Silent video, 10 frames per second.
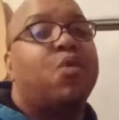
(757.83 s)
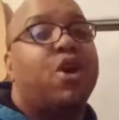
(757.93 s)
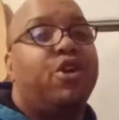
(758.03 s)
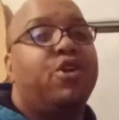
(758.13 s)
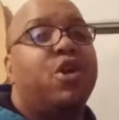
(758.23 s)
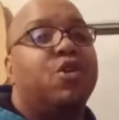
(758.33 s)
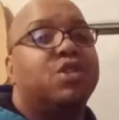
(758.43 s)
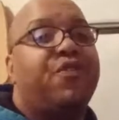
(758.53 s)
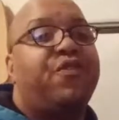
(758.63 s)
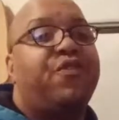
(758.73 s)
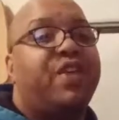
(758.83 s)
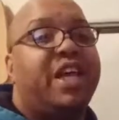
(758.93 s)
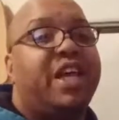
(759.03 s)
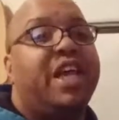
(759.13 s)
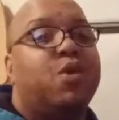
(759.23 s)
your notes, V
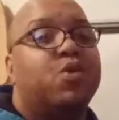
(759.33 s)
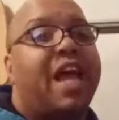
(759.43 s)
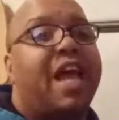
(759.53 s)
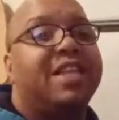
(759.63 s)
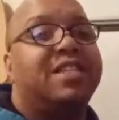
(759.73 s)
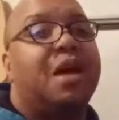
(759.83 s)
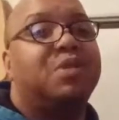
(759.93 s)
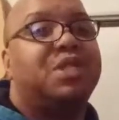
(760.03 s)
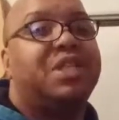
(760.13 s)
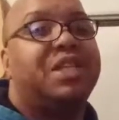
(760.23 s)
equals A times T.